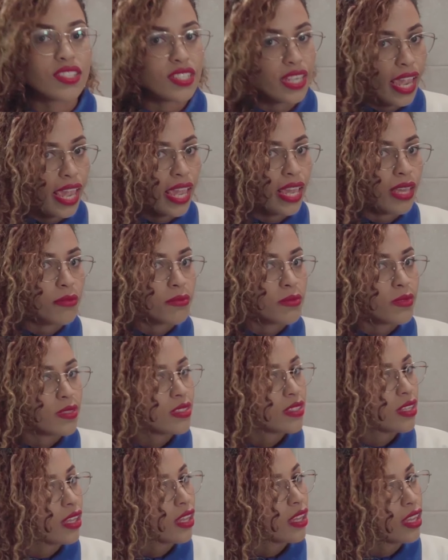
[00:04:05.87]
James,
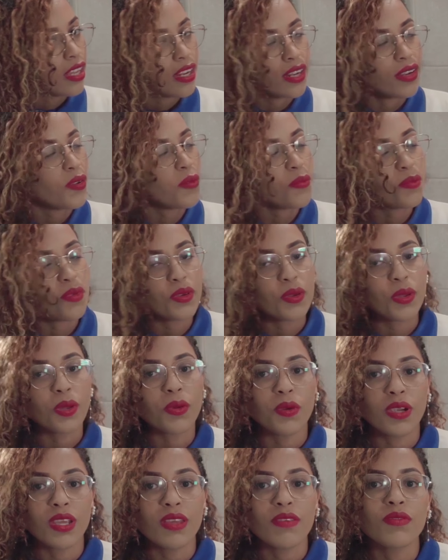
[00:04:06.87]
don't be
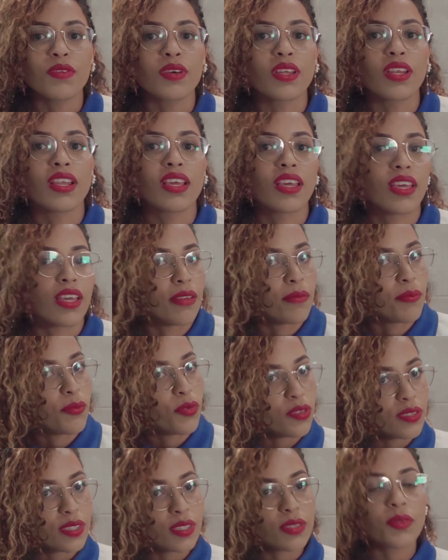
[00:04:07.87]
agree with the
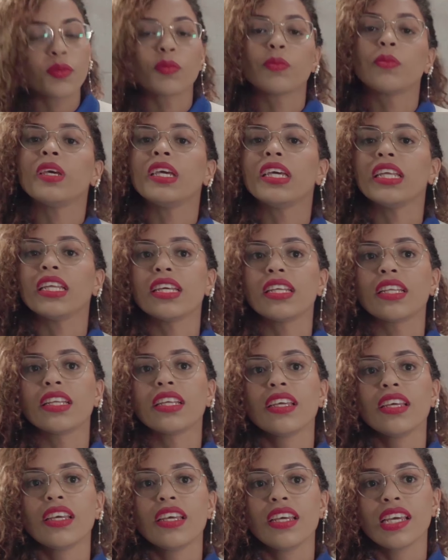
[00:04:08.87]
person who made it.
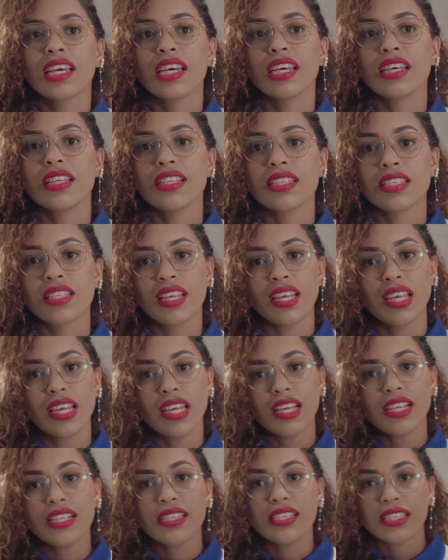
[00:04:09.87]
Because
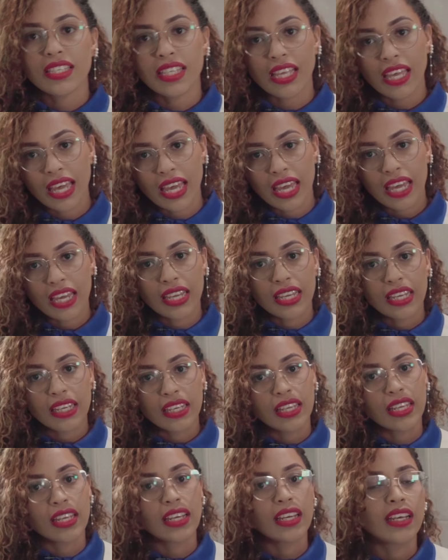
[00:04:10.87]
he
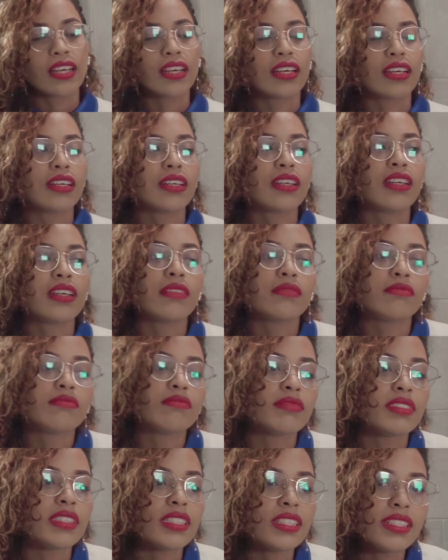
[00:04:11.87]
say,
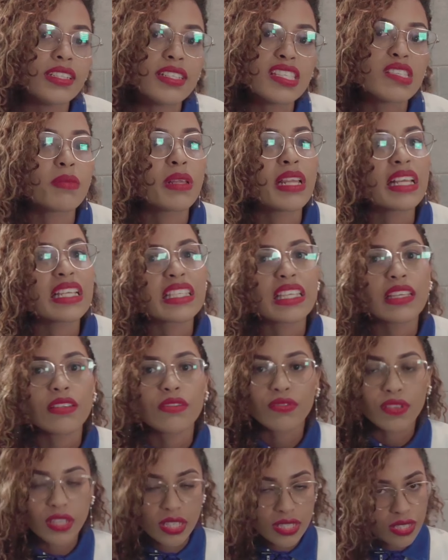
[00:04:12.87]
um, this place can
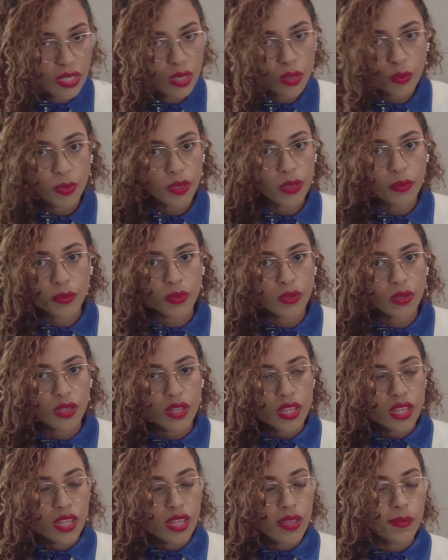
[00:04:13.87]
fit two people.
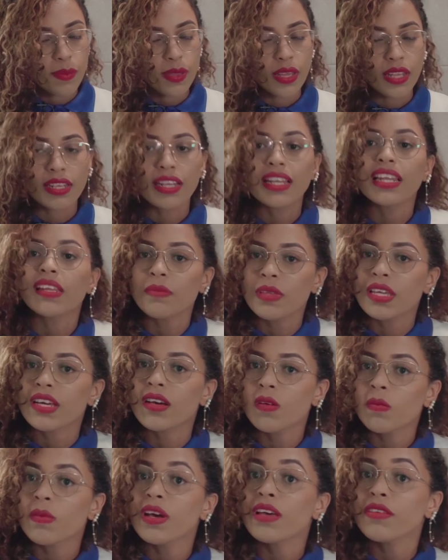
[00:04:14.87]
But let me
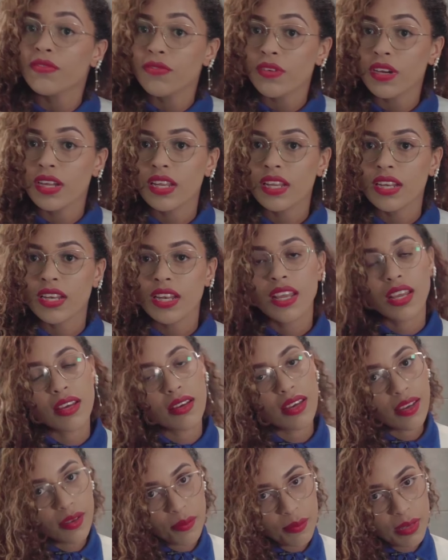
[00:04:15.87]
call my friend
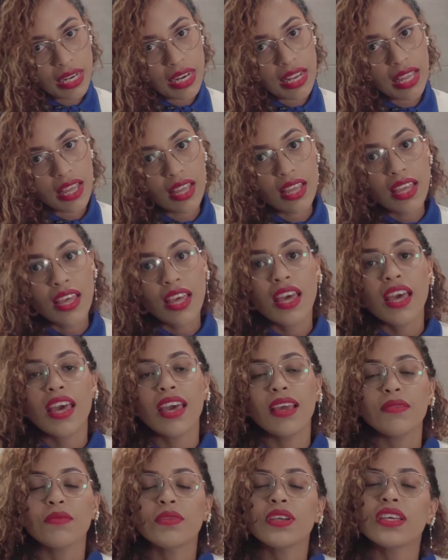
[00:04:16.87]
Camila
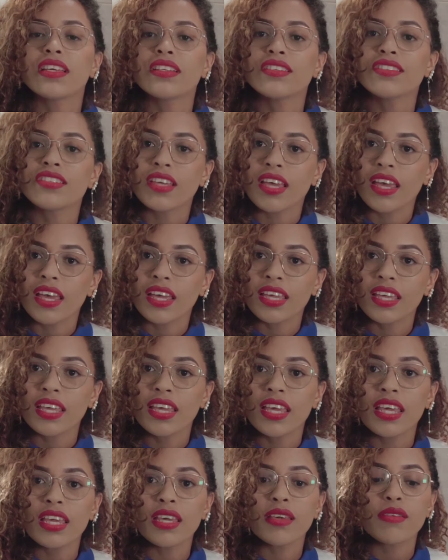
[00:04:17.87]
and we can check
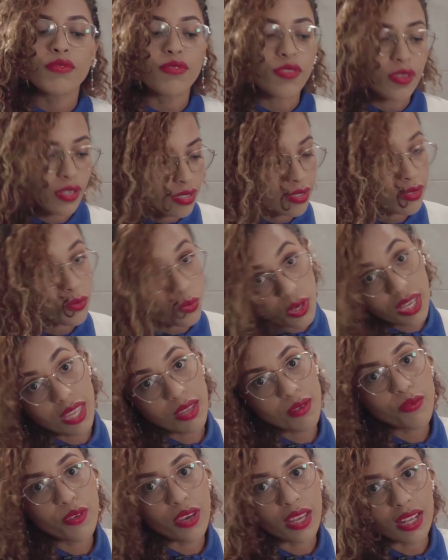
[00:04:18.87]
if we
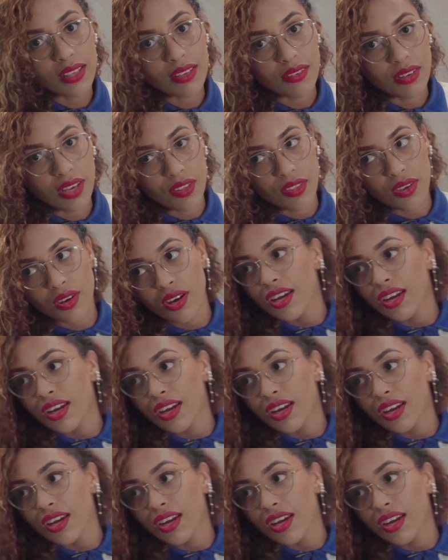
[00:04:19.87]
can fit together.